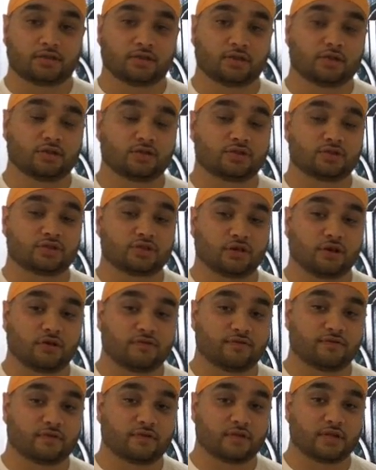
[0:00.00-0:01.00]
To do
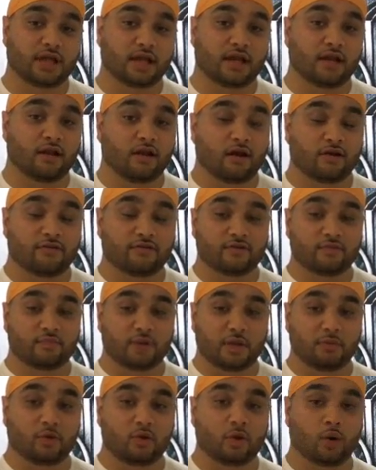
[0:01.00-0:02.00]
stuff that a lot of the
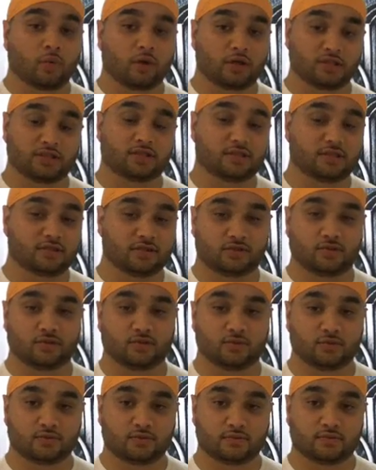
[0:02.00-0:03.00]
people who are watching this
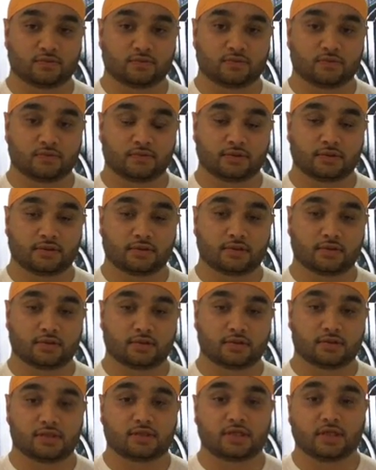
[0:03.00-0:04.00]
do.
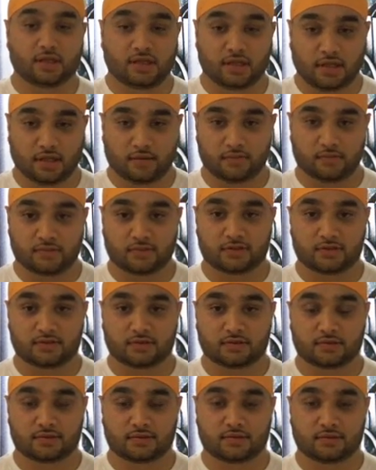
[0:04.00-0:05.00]
Sikhi camps,
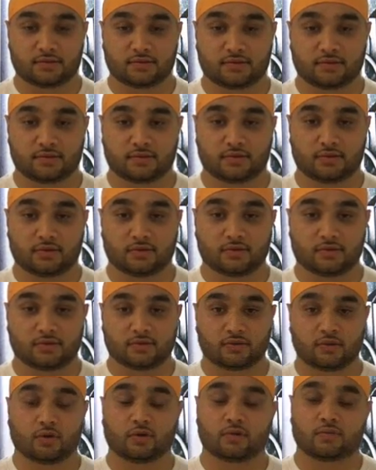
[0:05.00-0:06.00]

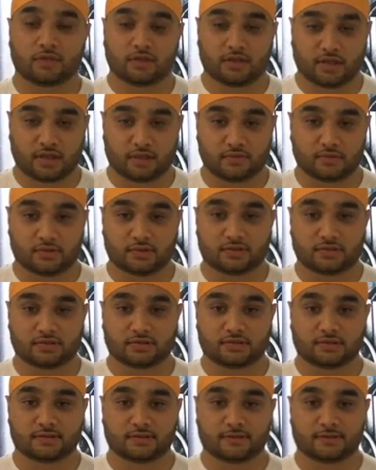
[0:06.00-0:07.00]
Gurmat camps,
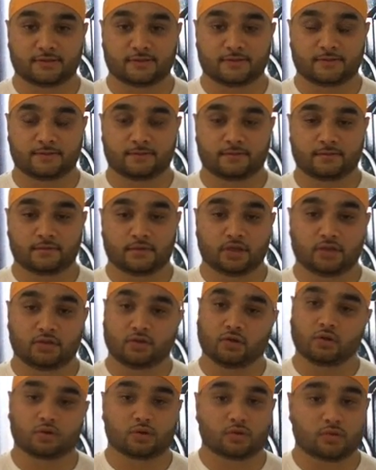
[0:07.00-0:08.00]

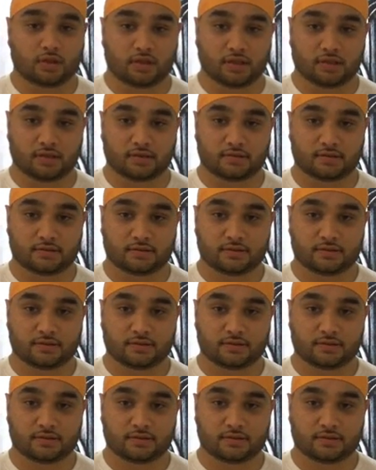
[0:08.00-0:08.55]
in Gurdwara,